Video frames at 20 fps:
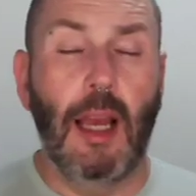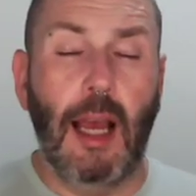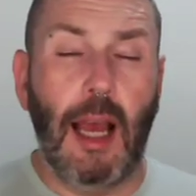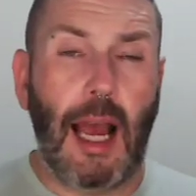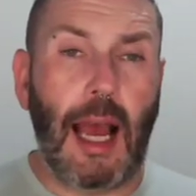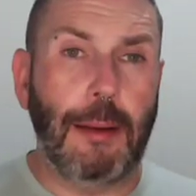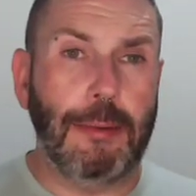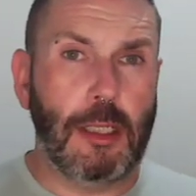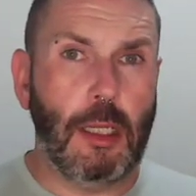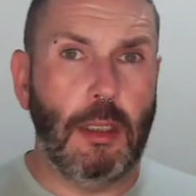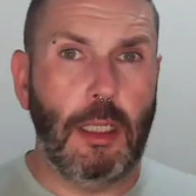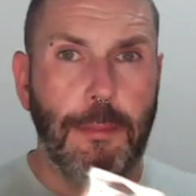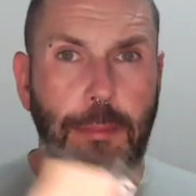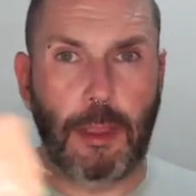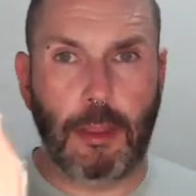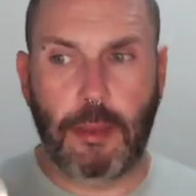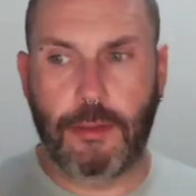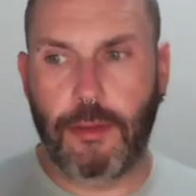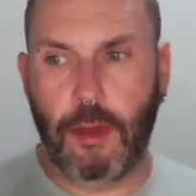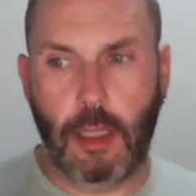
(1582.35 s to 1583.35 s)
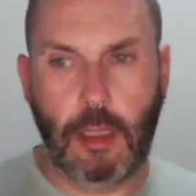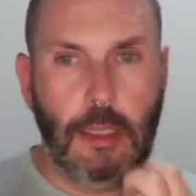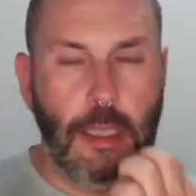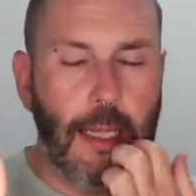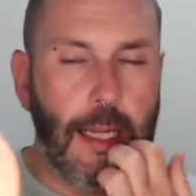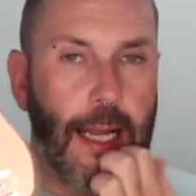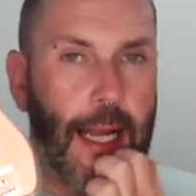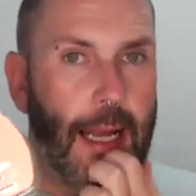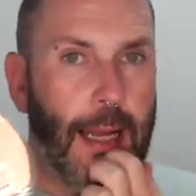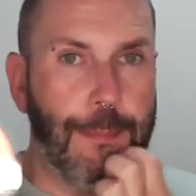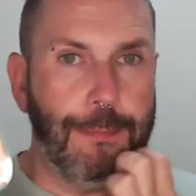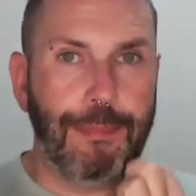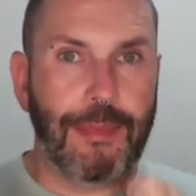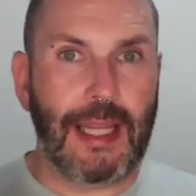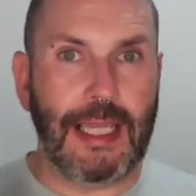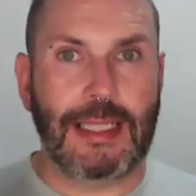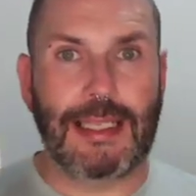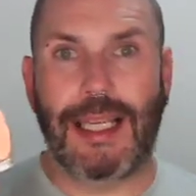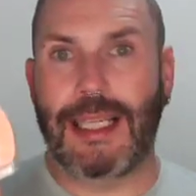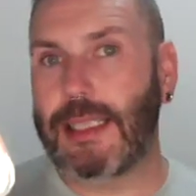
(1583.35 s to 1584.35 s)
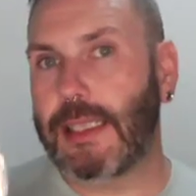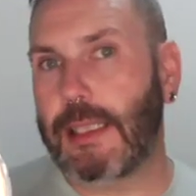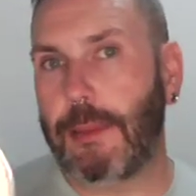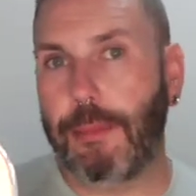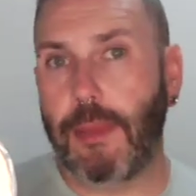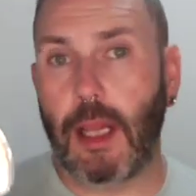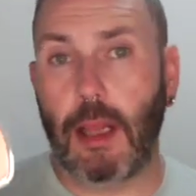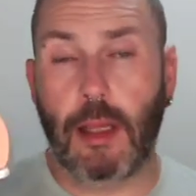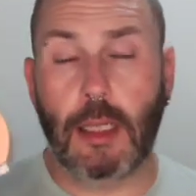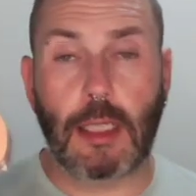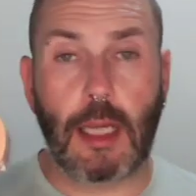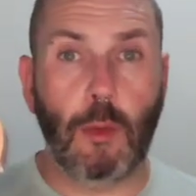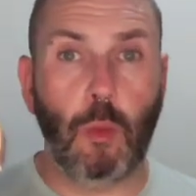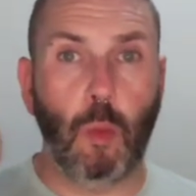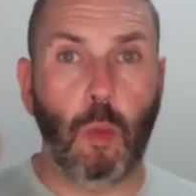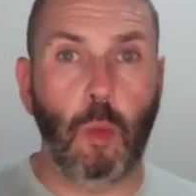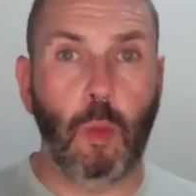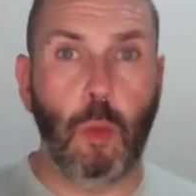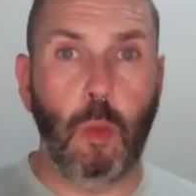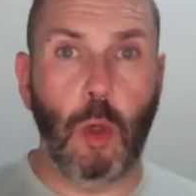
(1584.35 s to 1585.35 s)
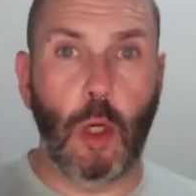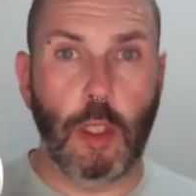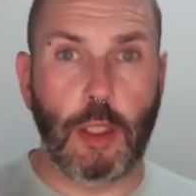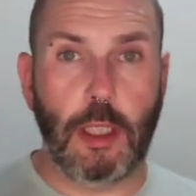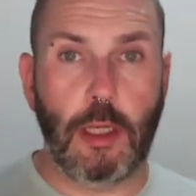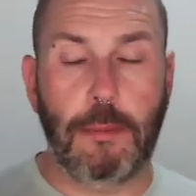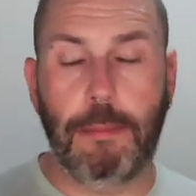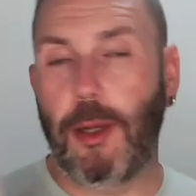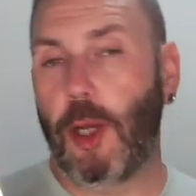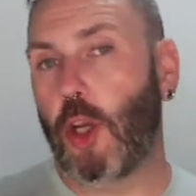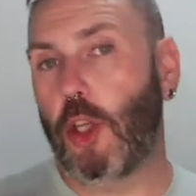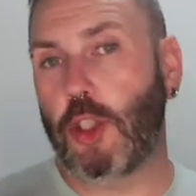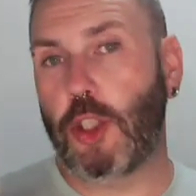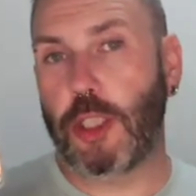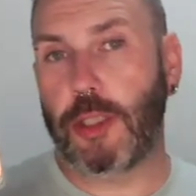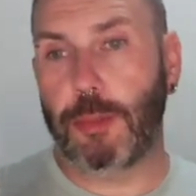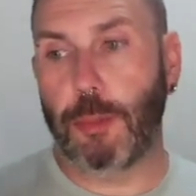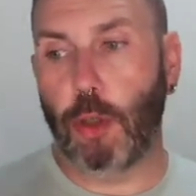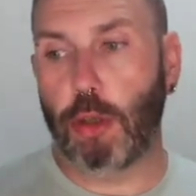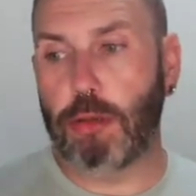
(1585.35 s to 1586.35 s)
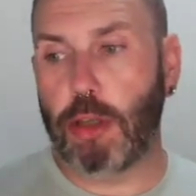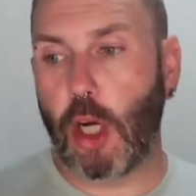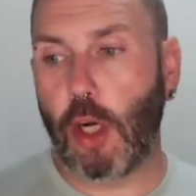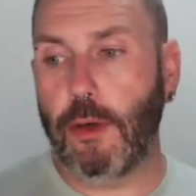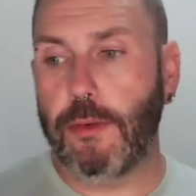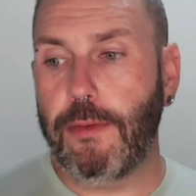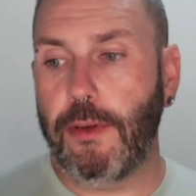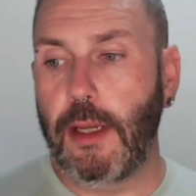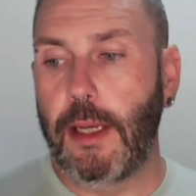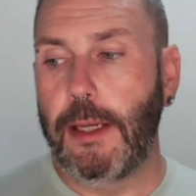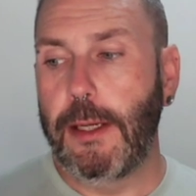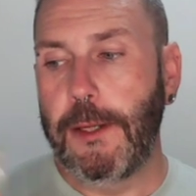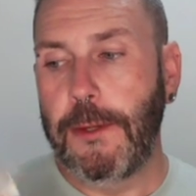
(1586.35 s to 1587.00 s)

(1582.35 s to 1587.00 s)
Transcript: Absolutely beautiful. This is something that I would purchase more of,